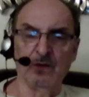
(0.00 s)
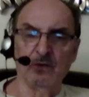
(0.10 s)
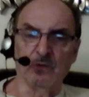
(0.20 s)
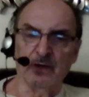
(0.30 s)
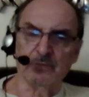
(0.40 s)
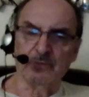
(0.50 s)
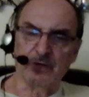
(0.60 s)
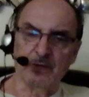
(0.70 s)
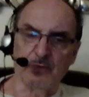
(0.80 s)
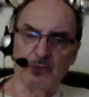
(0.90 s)
What I'm trying
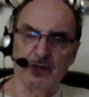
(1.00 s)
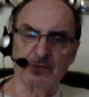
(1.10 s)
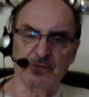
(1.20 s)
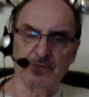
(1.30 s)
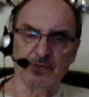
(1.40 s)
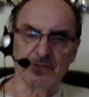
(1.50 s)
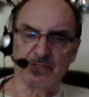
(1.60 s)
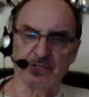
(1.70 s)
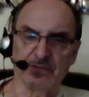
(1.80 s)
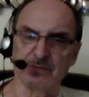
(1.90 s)
to point out to you is
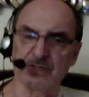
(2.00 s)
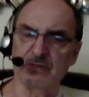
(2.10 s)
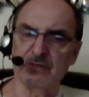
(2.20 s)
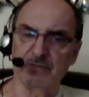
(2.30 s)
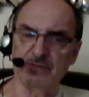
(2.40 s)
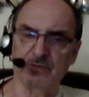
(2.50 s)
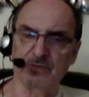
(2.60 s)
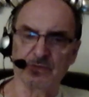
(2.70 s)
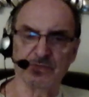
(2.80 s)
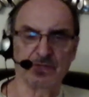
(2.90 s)
that there's
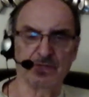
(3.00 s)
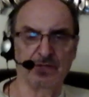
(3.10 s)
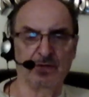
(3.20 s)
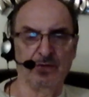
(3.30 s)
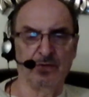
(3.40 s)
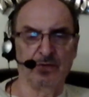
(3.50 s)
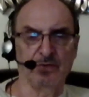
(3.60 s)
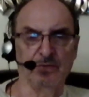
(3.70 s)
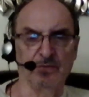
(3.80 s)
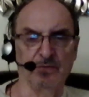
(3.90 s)
individuals
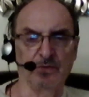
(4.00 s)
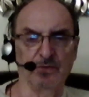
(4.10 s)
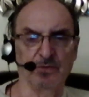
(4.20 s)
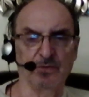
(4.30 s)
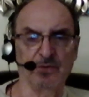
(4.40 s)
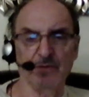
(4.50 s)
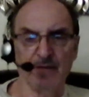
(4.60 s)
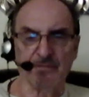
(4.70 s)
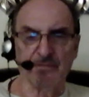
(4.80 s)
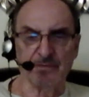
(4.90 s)
who don't have
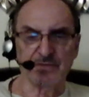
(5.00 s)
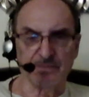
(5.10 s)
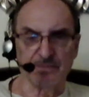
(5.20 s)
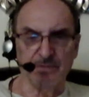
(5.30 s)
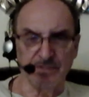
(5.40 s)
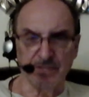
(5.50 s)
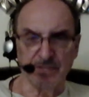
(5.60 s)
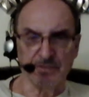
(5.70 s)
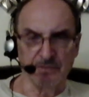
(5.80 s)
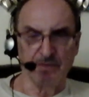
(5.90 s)
a fridge to reach
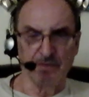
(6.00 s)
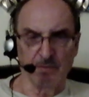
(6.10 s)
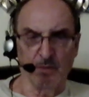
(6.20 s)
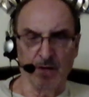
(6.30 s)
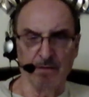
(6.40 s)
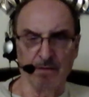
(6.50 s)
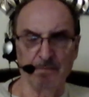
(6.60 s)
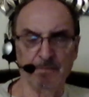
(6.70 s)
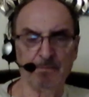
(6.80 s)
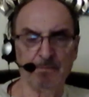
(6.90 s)
into, number one.
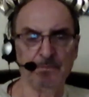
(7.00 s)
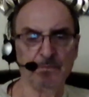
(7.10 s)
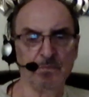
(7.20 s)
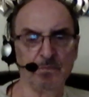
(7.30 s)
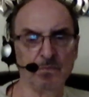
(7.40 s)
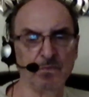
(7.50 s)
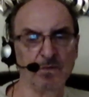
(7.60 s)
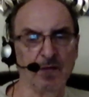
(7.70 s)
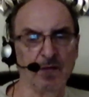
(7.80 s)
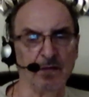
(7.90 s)

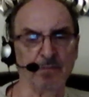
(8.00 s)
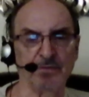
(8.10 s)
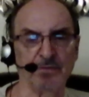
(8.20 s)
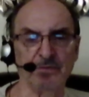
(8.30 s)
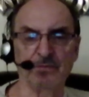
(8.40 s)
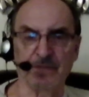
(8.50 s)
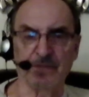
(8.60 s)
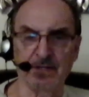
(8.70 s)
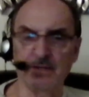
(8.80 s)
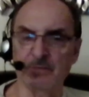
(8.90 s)
And number two, if they
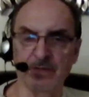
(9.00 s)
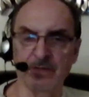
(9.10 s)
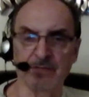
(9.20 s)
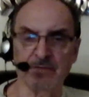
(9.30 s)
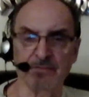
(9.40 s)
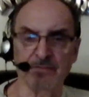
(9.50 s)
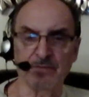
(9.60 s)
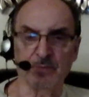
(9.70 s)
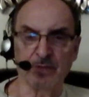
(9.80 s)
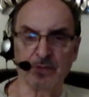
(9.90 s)
did, they wouldn't have any food to
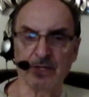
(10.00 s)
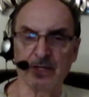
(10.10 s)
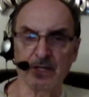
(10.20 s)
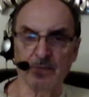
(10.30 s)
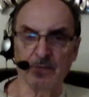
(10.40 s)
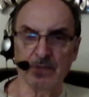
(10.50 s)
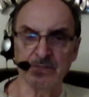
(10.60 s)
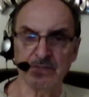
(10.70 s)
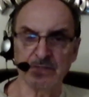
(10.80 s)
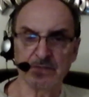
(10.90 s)
put in it anyways.